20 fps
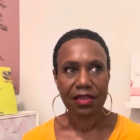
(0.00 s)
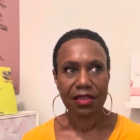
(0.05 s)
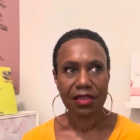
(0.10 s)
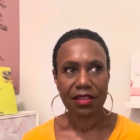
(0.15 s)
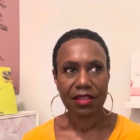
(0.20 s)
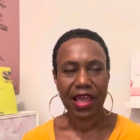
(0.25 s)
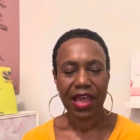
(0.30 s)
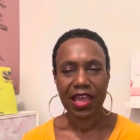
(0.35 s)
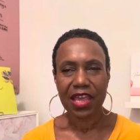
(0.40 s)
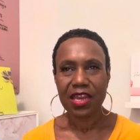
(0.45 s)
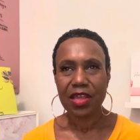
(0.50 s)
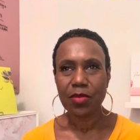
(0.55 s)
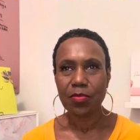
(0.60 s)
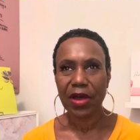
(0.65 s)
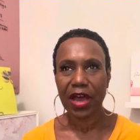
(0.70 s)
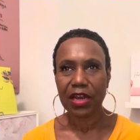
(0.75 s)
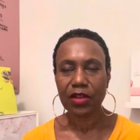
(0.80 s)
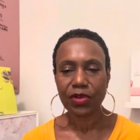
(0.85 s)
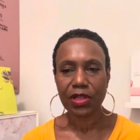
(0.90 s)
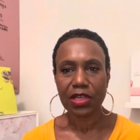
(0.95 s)
that
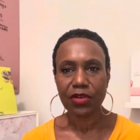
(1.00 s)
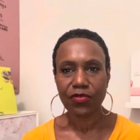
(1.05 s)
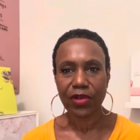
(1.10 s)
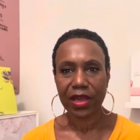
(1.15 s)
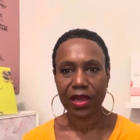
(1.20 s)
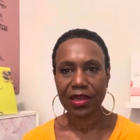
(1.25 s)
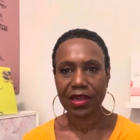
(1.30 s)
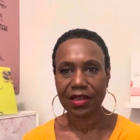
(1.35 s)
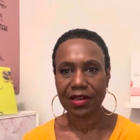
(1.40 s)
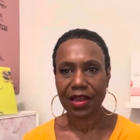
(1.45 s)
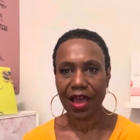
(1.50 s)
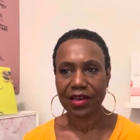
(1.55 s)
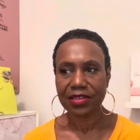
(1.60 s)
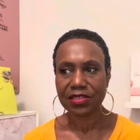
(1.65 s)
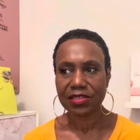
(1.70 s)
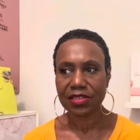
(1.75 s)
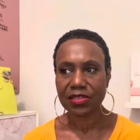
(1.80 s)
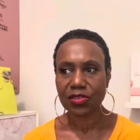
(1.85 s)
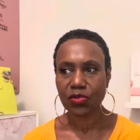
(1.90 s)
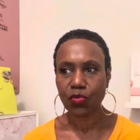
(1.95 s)
anybody really
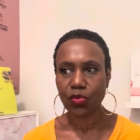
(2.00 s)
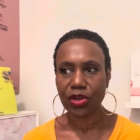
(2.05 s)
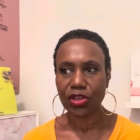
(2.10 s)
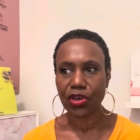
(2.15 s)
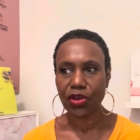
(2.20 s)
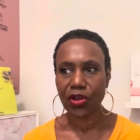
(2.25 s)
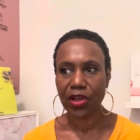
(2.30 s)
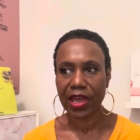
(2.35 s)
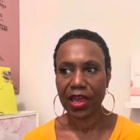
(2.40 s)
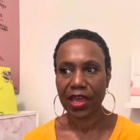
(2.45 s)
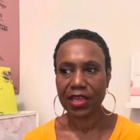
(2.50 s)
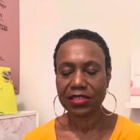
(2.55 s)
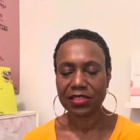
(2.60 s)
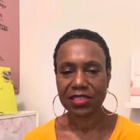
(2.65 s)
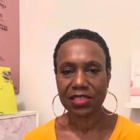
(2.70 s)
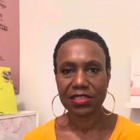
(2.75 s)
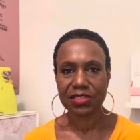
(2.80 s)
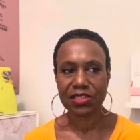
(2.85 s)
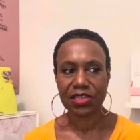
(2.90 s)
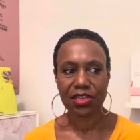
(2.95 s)
recognizes when you're at
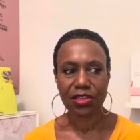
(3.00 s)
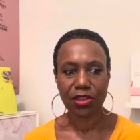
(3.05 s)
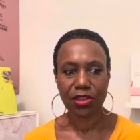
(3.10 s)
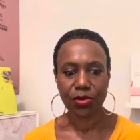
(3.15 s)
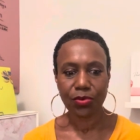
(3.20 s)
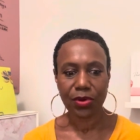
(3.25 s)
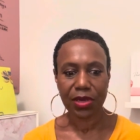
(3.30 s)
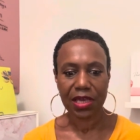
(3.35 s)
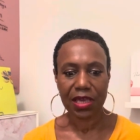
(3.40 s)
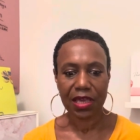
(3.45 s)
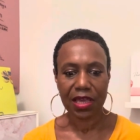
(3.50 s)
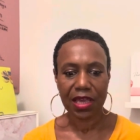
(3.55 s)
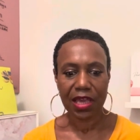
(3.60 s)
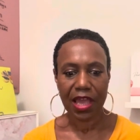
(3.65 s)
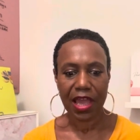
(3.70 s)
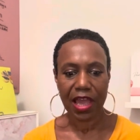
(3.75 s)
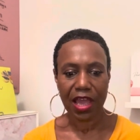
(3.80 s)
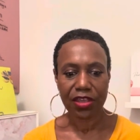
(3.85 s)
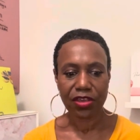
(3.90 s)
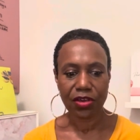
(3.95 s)
63
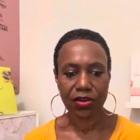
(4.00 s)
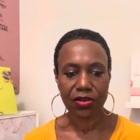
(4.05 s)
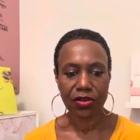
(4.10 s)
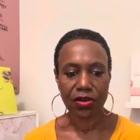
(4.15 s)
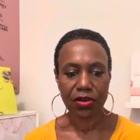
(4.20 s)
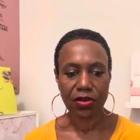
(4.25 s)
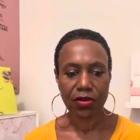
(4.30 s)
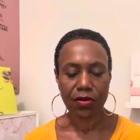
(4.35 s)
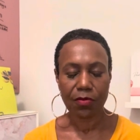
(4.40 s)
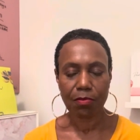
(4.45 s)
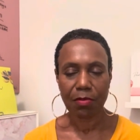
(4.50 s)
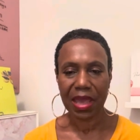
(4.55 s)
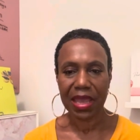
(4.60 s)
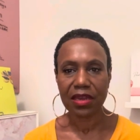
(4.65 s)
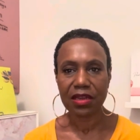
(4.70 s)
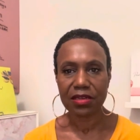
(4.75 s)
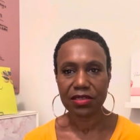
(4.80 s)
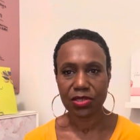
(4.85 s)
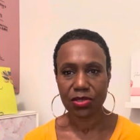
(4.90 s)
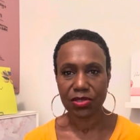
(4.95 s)
and you're
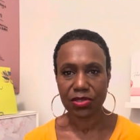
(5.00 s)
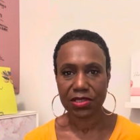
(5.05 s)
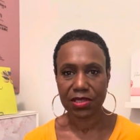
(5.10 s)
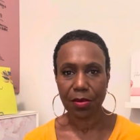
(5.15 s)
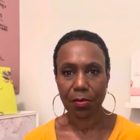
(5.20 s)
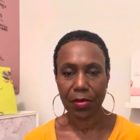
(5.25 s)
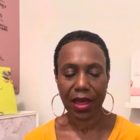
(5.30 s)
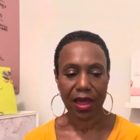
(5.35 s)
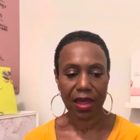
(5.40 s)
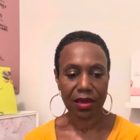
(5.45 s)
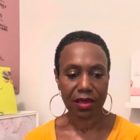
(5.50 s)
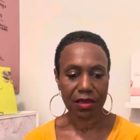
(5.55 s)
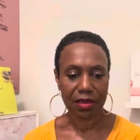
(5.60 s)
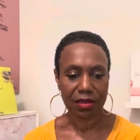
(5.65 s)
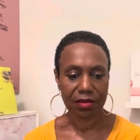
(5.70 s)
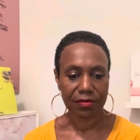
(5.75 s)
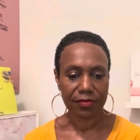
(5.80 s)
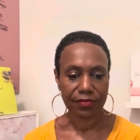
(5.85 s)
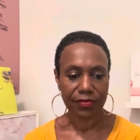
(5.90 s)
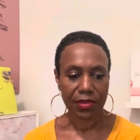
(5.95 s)
mated to
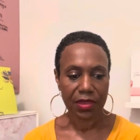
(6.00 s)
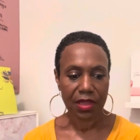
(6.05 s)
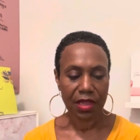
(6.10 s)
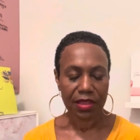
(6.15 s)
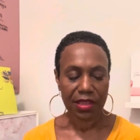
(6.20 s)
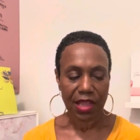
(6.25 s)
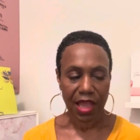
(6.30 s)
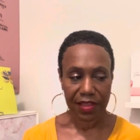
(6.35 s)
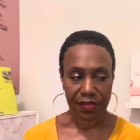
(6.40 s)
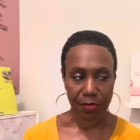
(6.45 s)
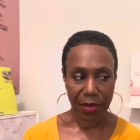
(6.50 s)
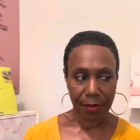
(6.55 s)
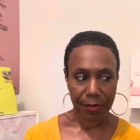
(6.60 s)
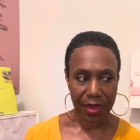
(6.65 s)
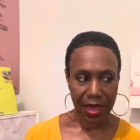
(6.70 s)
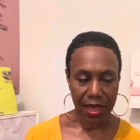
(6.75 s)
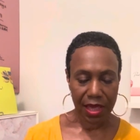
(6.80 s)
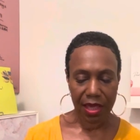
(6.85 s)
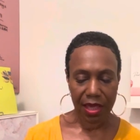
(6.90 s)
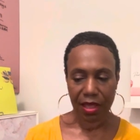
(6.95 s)
somebody. That's my
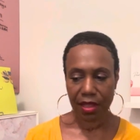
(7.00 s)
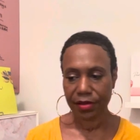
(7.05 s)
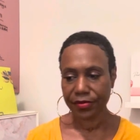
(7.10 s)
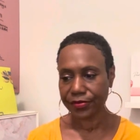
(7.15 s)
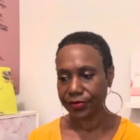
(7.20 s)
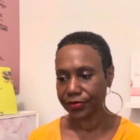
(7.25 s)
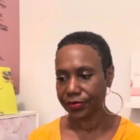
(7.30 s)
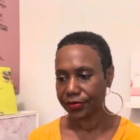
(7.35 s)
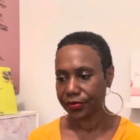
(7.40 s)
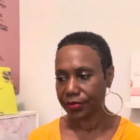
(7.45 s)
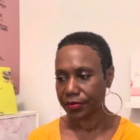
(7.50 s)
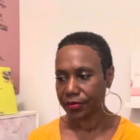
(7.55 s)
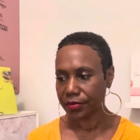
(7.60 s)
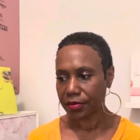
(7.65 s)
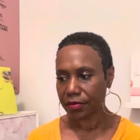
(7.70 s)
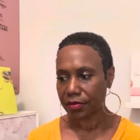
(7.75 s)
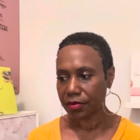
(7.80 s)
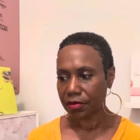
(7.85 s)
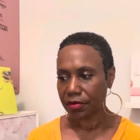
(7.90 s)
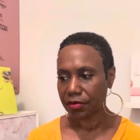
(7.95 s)
man.
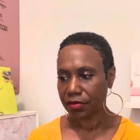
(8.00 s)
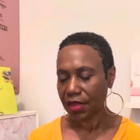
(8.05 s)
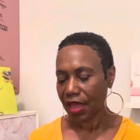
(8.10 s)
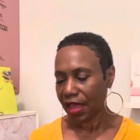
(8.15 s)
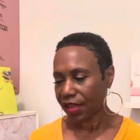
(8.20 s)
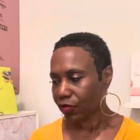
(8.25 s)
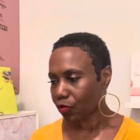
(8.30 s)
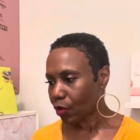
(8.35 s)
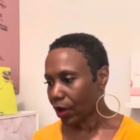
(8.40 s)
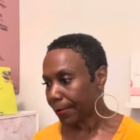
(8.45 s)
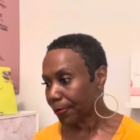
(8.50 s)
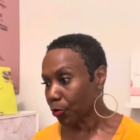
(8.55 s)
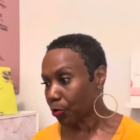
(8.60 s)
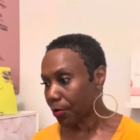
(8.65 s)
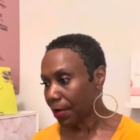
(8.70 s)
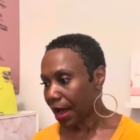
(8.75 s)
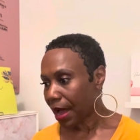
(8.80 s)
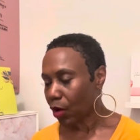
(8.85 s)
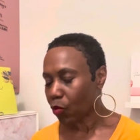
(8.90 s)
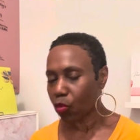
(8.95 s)
That's why
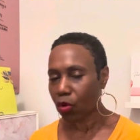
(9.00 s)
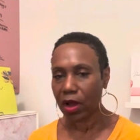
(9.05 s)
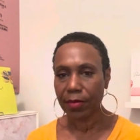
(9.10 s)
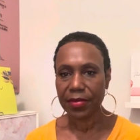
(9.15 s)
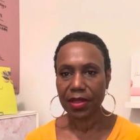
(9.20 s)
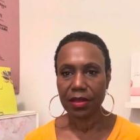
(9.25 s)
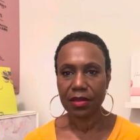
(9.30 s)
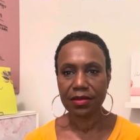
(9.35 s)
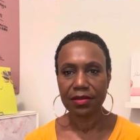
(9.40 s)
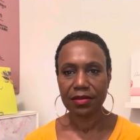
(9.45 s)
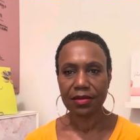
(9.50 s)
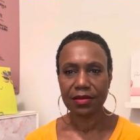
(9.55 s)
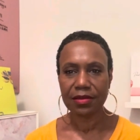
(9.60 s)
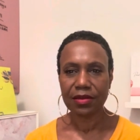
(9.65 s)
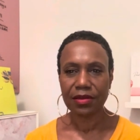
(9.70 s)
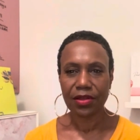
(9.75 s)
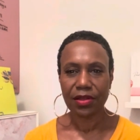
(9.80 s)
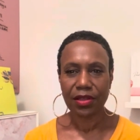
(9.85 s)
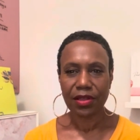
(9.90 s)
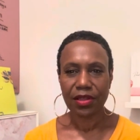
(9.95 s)
my woman.
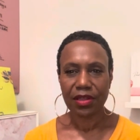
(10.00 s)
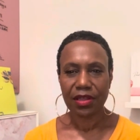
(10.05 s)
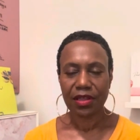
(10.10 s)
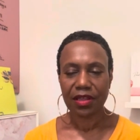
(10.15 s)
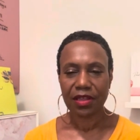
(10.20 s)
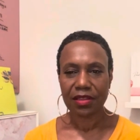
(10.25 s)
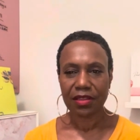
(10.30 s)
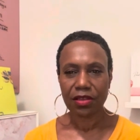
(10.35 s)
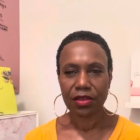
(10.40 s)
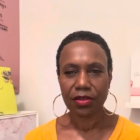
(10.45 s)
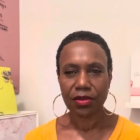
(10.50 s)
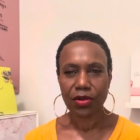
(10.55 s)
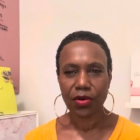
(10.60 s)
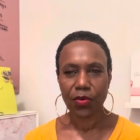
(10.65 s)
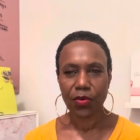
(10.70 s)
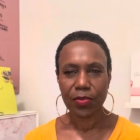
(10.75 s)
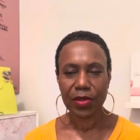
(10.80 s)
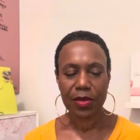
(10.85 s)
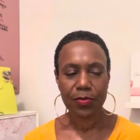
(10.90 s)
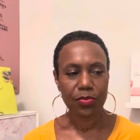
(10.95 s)
You know,
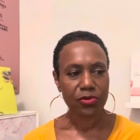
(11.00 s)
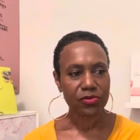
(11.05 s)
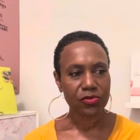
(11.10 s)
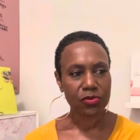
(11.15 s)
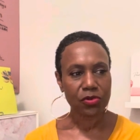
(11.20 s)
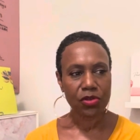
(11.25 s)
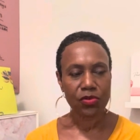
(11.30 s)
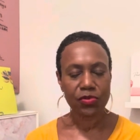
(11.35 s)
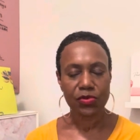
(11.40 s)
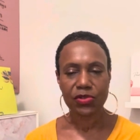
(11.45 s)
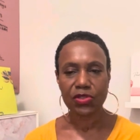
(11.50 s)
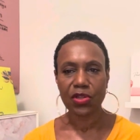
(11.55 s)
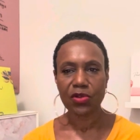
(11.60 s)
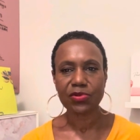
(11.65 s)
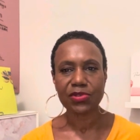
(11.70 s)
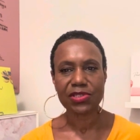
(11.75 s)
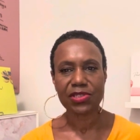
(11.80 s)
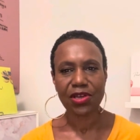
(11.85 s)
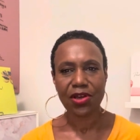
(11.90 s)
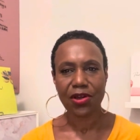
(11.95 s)
people use
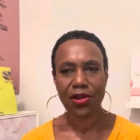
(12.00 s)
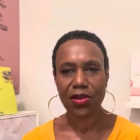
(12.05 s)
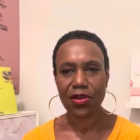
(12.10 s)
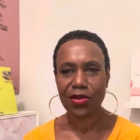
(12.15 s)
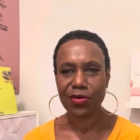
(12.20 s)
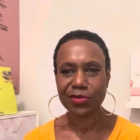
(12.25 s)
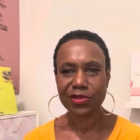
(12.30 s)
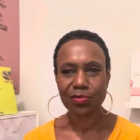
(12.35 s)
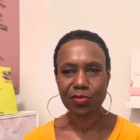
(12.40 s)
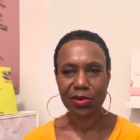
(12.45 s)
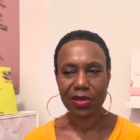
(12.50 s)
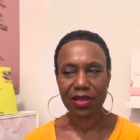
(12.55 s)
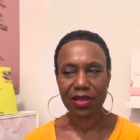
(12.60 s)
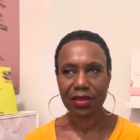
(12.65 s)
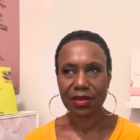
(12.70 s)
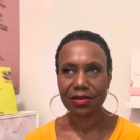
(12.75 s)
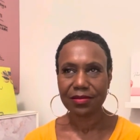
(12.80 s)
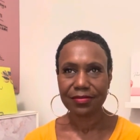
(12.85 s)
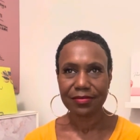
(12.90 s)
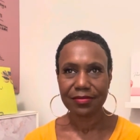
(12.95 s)
those terms, but